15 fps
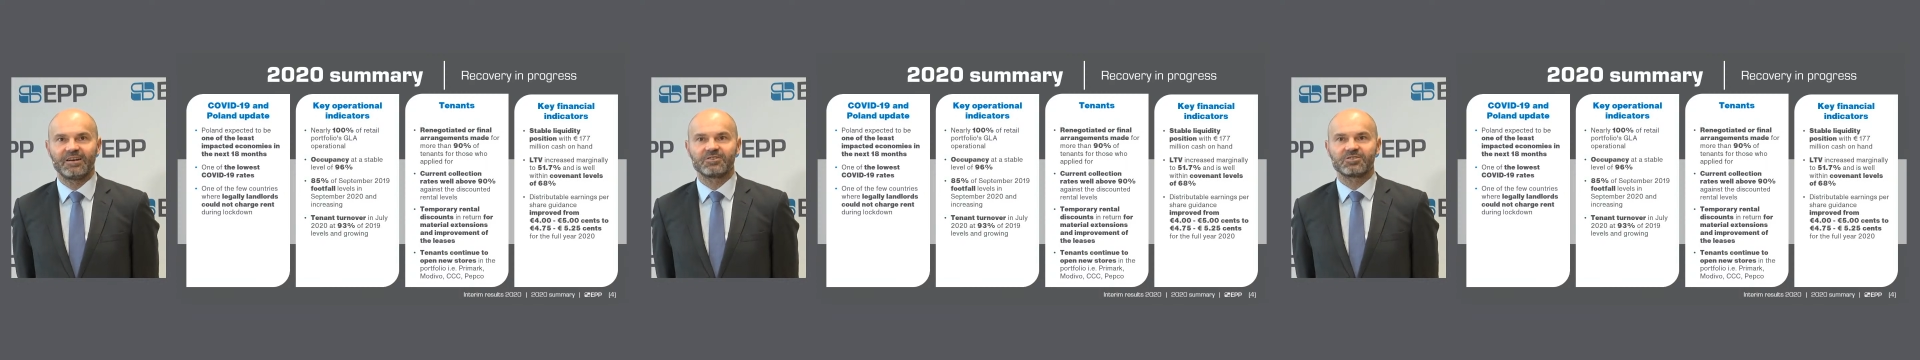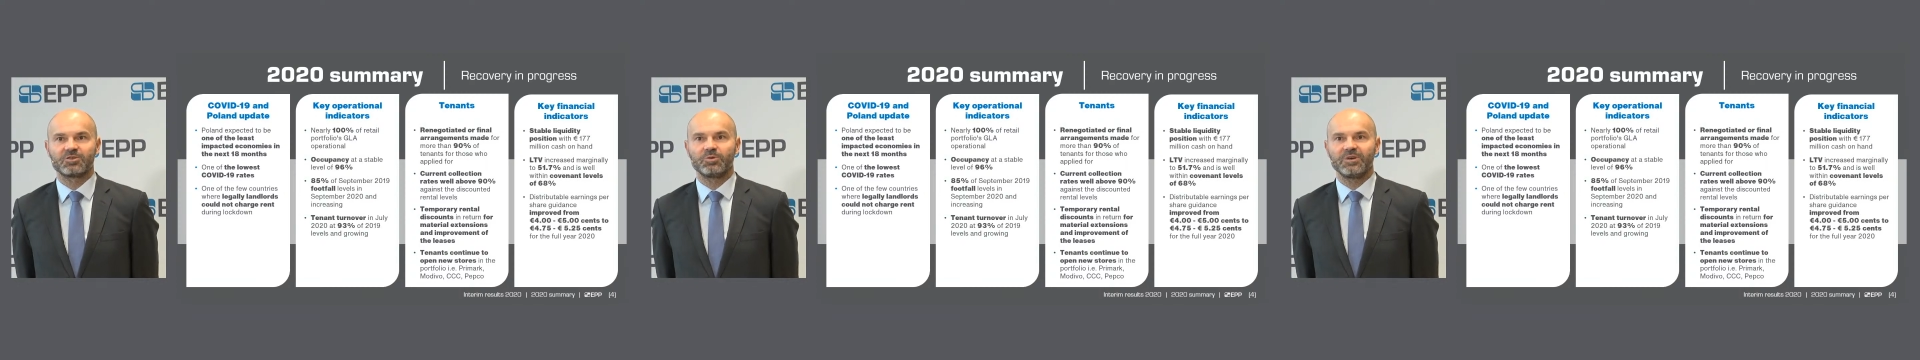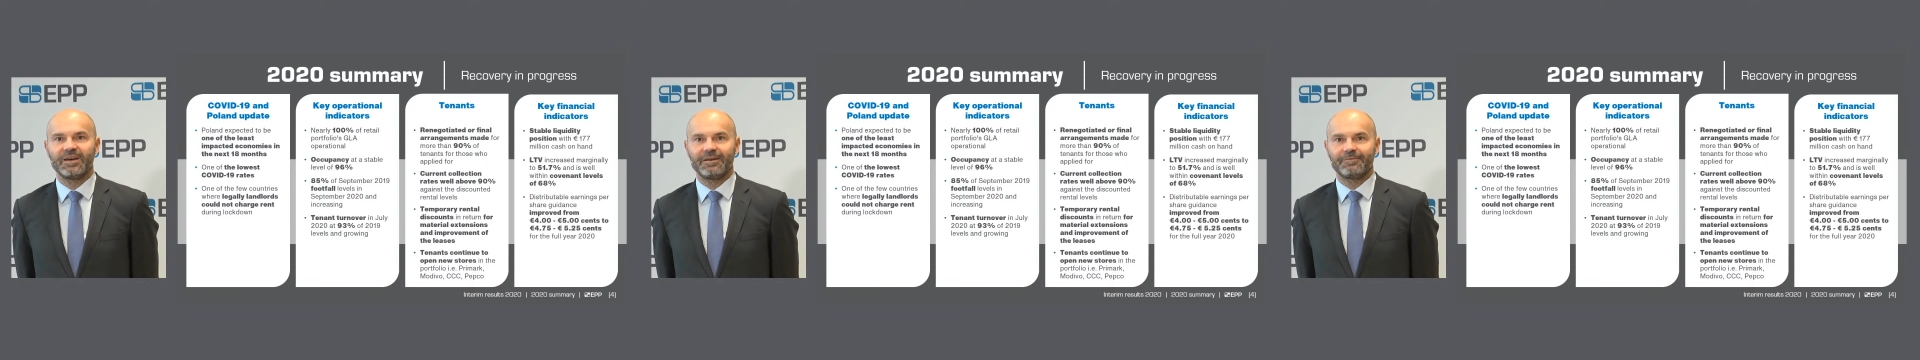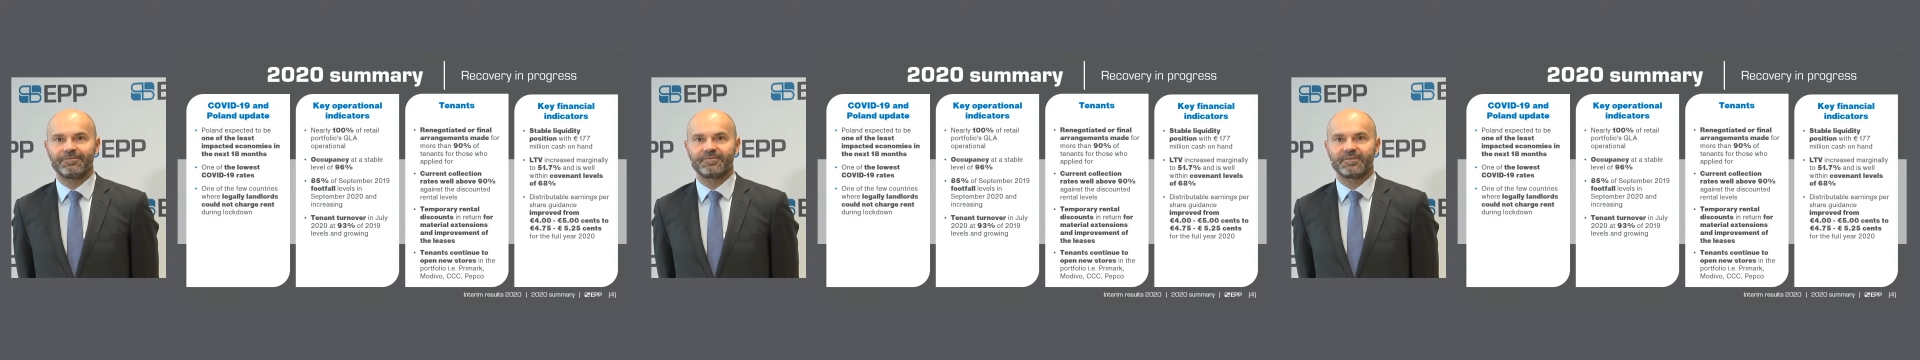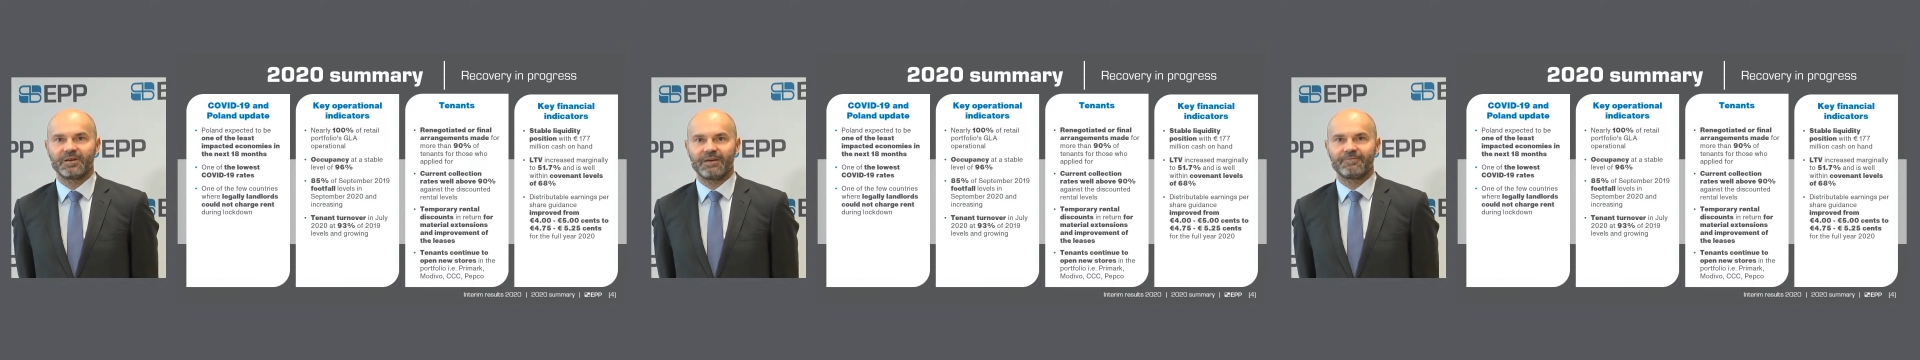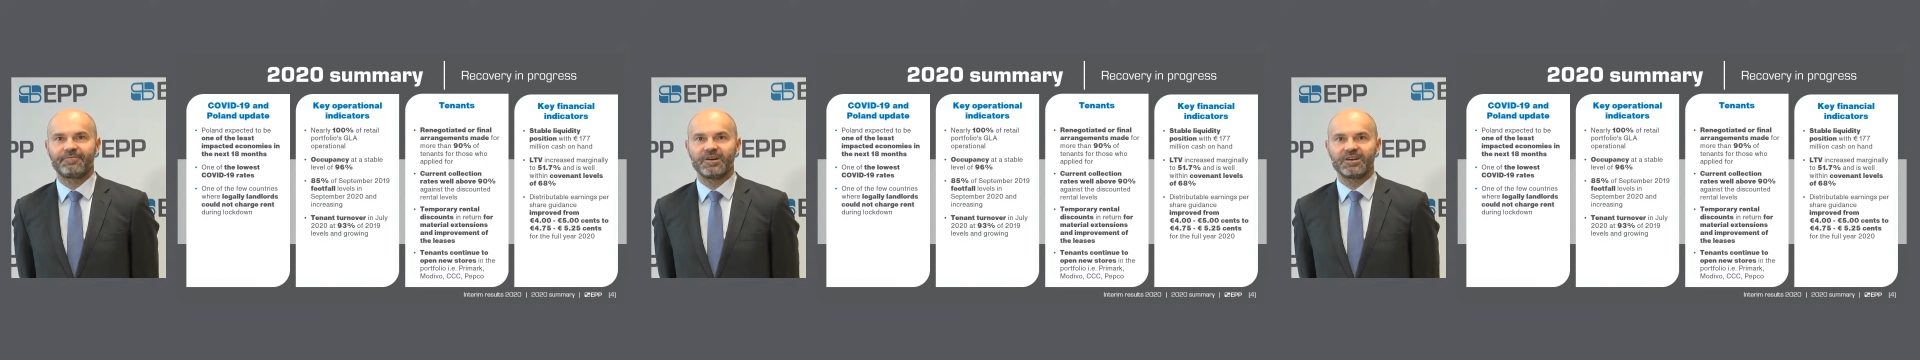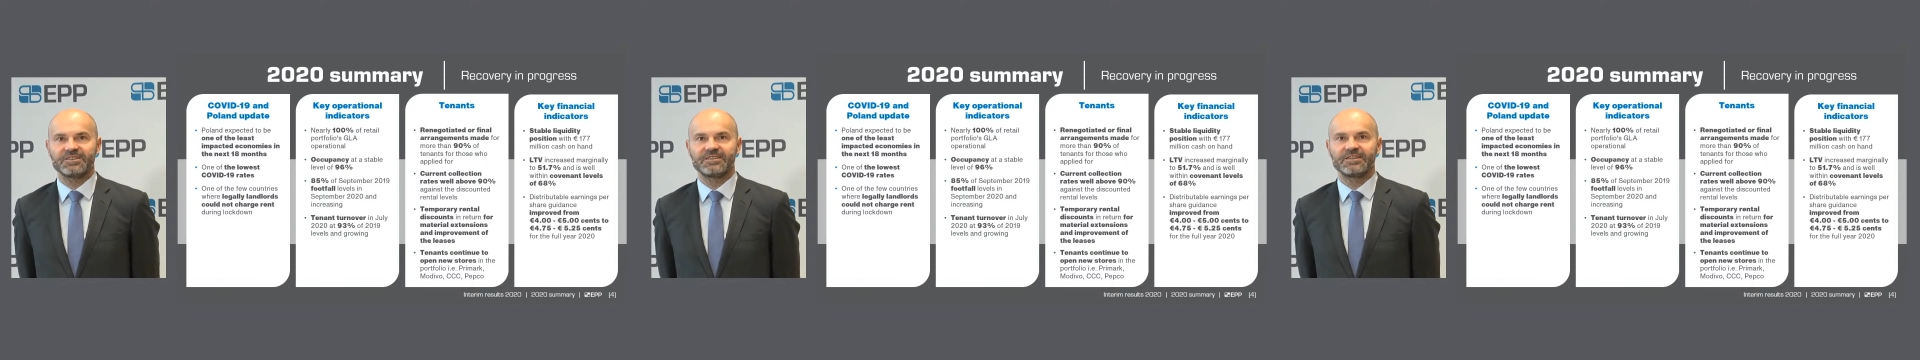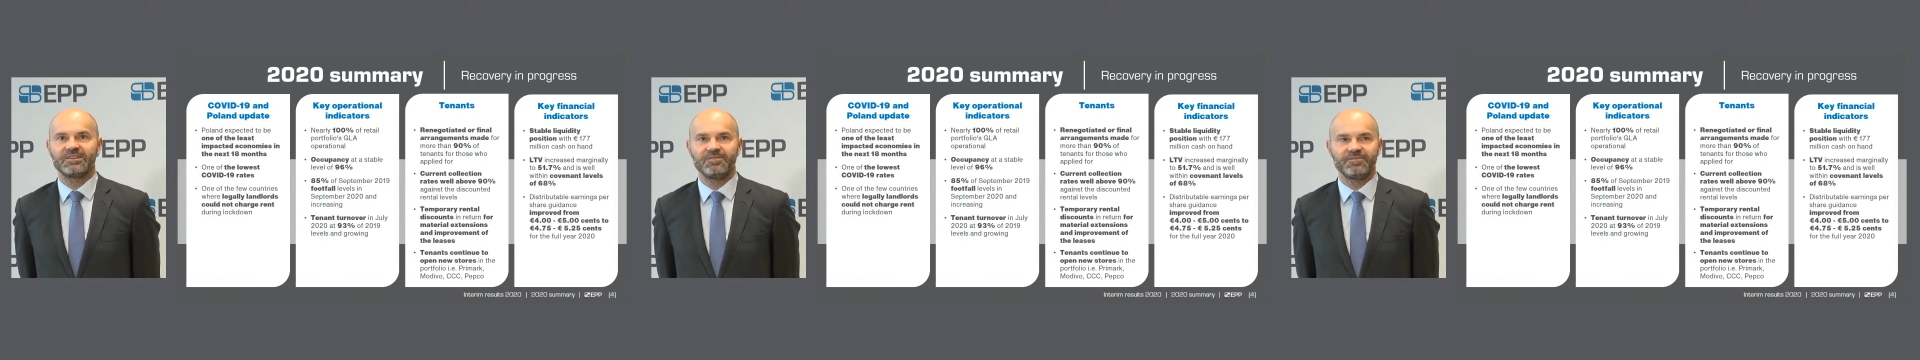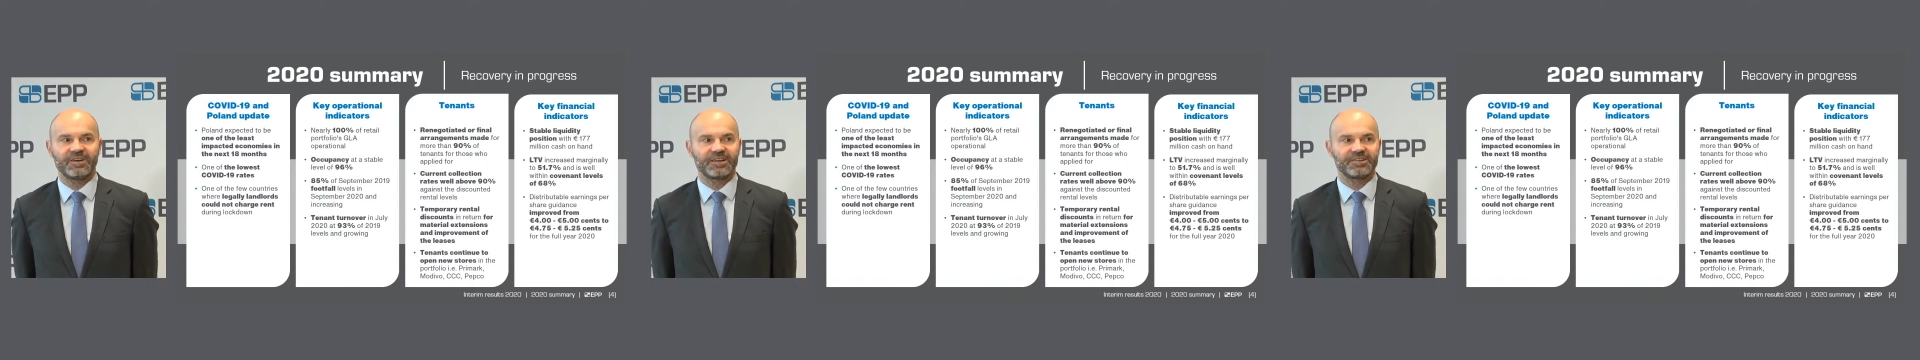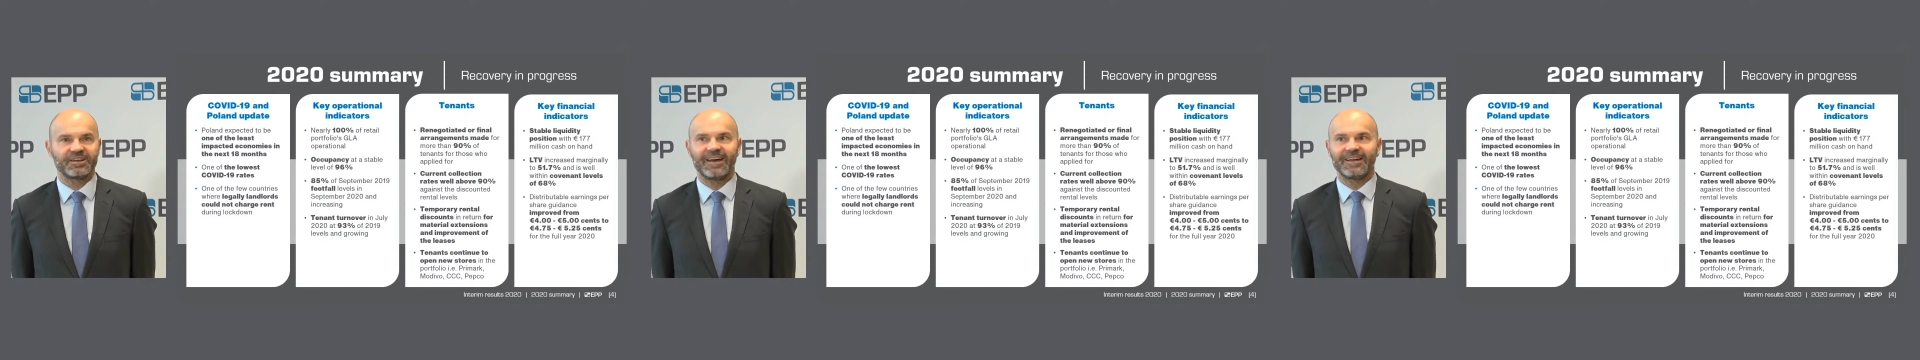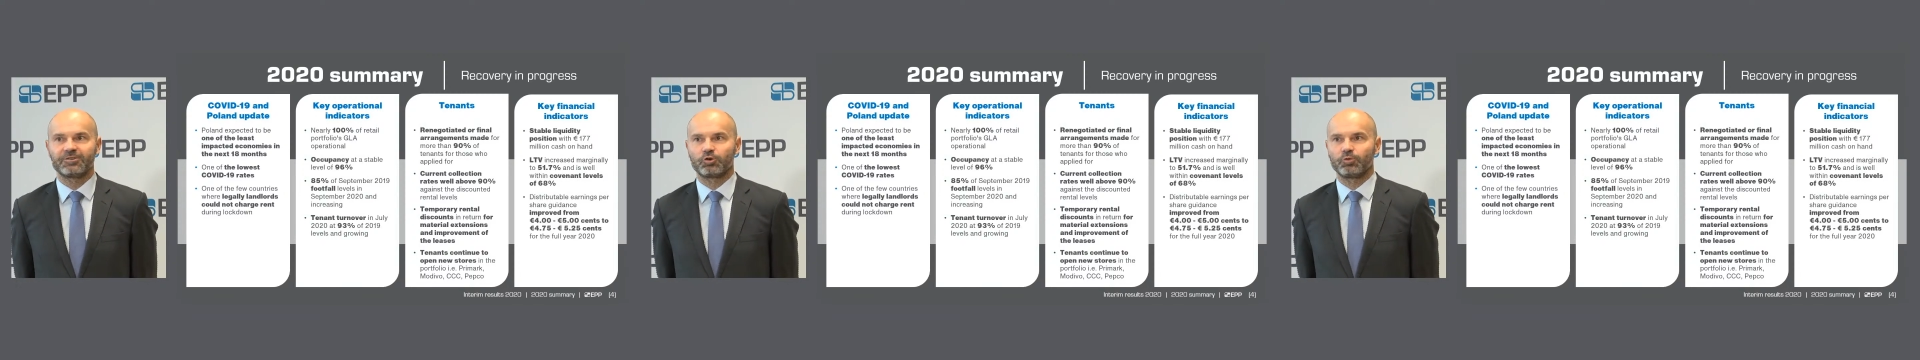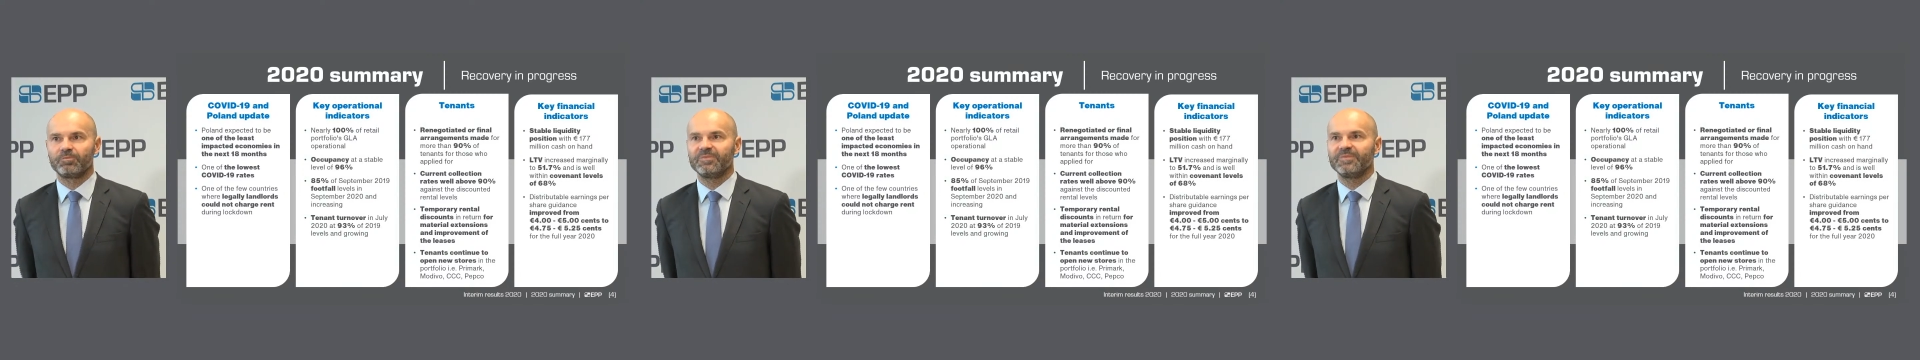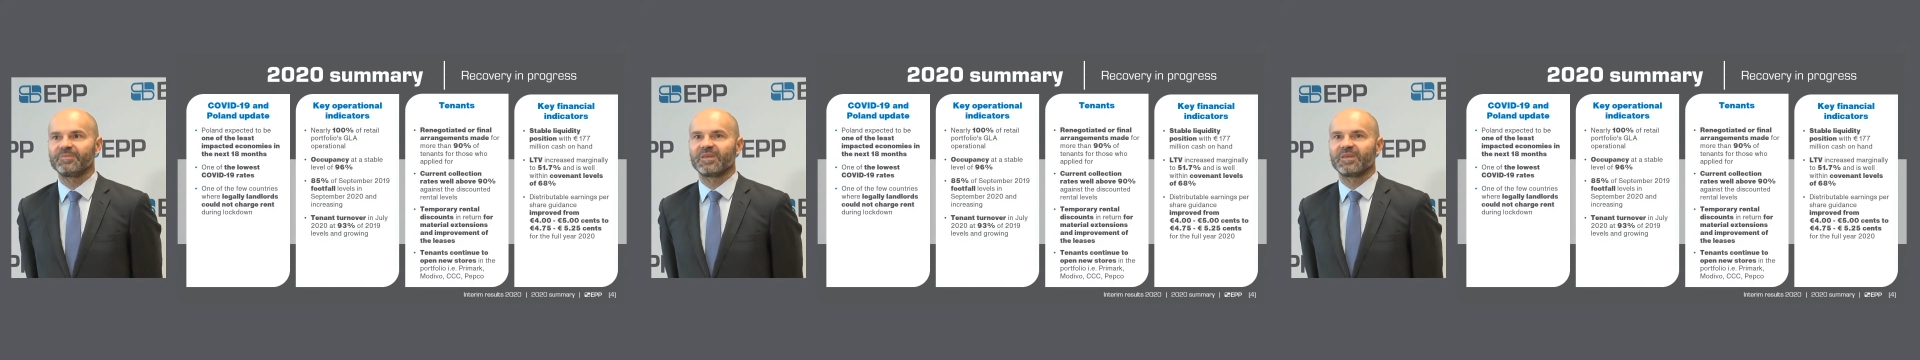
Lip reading: So we have a very significant headroom